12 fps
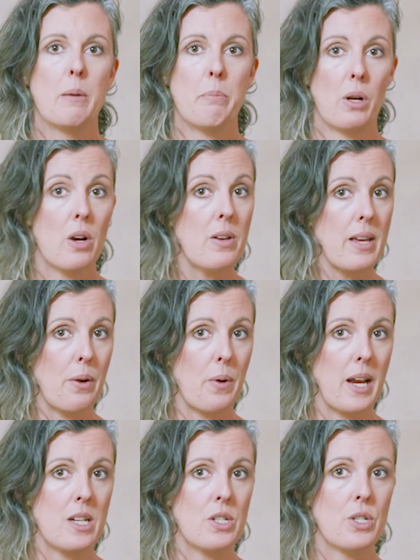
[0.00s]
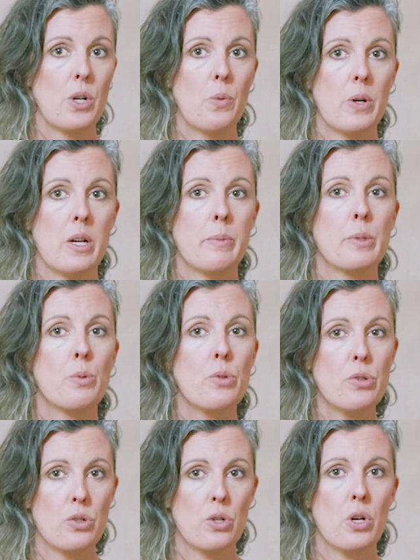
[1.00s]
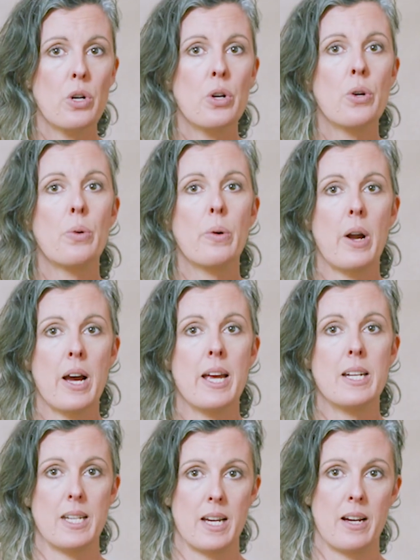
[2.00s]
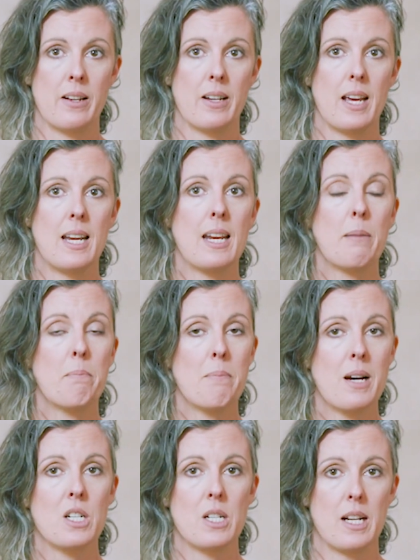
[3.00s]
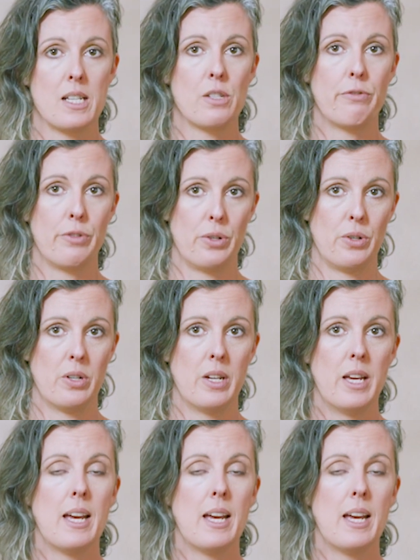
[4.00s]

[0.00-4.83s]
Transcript: Below that range, your worms will slow right down and eat much less food.